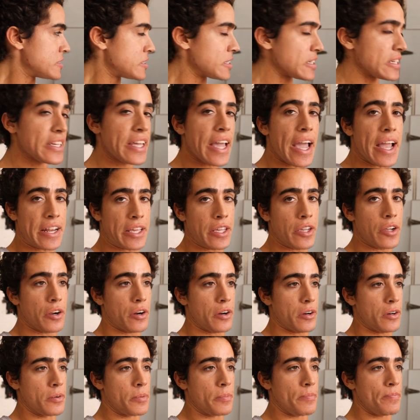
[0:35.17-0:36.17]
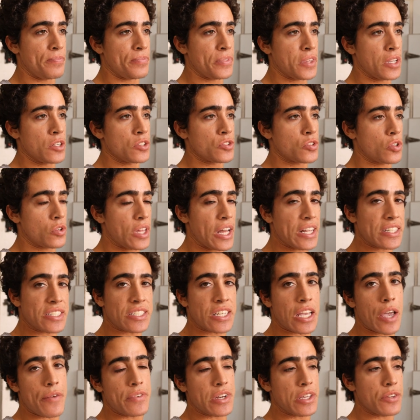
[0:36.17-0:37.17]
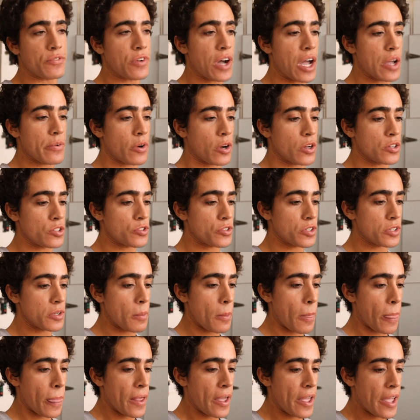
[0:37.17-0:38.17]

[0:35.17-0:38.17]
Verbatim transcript: to get here, so that's $7,500.